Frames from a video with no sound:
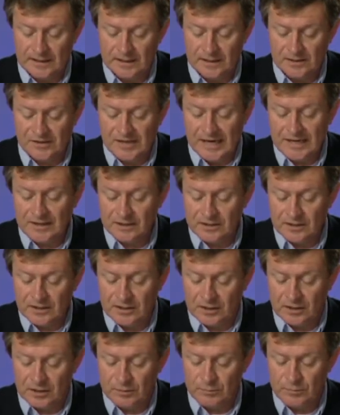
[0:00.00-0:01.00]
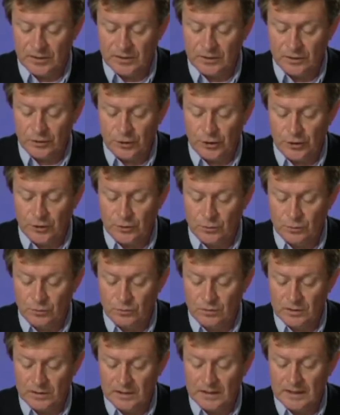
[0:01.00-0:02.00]
second term, q,
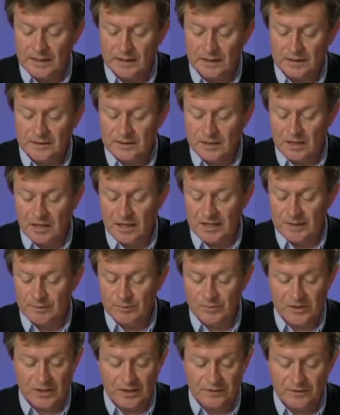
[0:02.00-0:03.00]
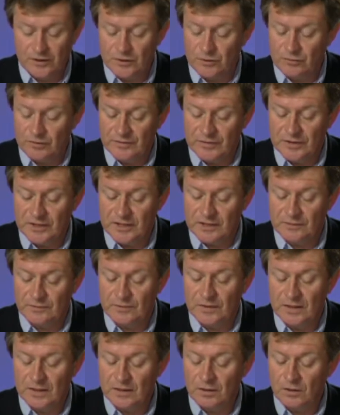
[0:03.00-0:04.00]
times the derivative
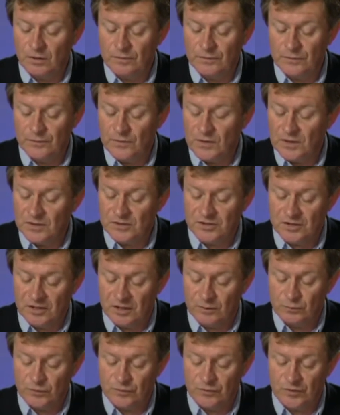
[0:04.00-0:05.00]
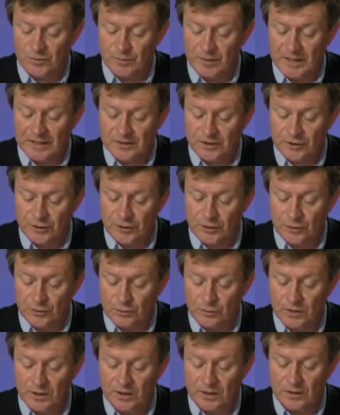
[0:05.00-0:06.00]
of the first term with respect to
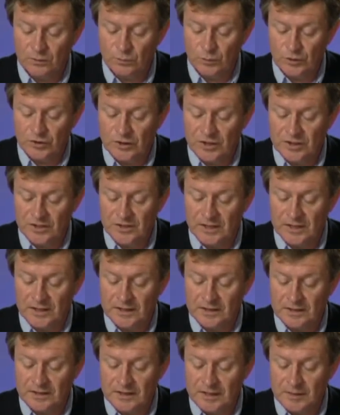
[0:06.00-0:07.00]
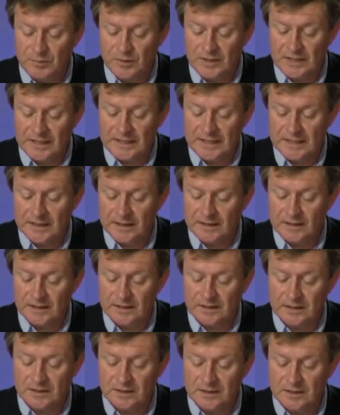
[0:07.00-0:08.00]
q, which is dp
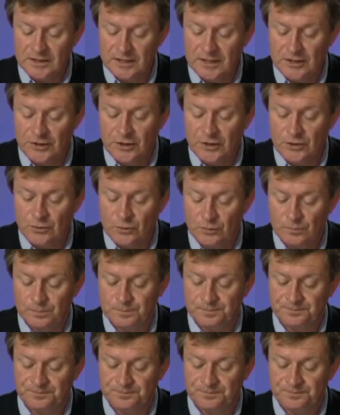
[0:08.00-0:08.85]
dq.